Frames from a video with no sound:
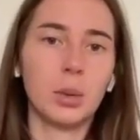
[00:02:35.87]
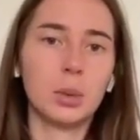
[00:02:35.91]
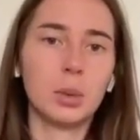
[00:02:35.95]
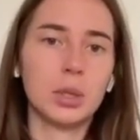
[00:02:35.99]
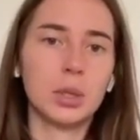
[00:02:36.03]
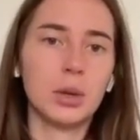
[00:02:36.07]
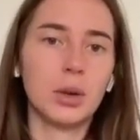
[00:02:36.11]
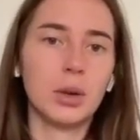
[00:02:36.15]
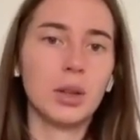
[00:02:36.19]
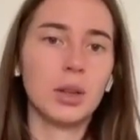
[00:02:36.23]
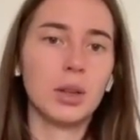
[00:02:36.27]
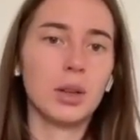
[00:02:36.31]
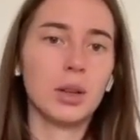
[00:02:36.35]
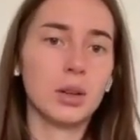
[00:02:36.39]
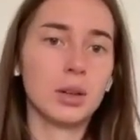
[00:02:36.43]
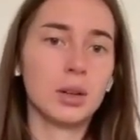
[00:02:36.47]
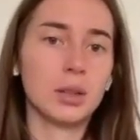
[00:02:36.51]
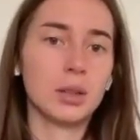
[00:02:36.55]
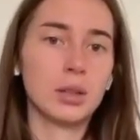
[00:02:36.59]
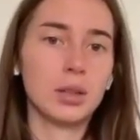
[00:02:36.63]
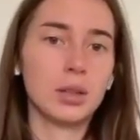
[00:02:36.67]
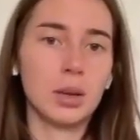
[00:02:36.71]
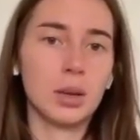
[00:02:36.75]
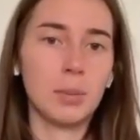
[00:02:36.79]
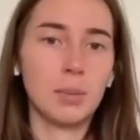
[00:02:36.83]
And we saw that
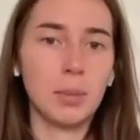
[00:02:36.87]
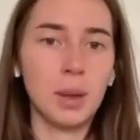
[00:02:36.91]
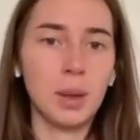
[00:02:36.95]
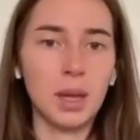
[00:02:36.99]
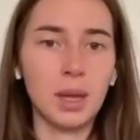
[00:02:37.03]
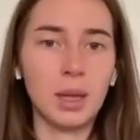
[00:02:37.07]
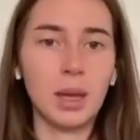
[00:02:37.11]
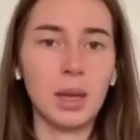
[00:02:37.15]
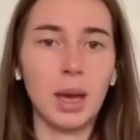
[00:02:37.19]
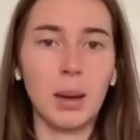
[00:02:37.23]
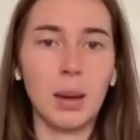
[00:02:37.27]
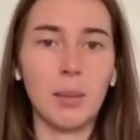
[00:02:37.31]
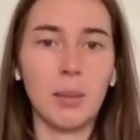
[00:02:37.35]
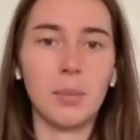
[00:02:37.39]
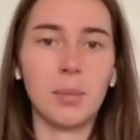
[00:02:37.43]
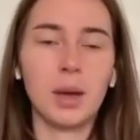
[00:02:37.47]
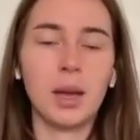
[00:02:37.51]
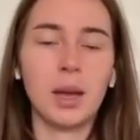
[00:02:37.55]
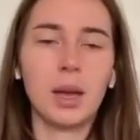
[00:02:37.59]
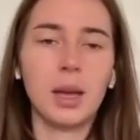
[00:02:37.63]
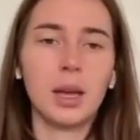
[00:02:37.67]
there's a big gap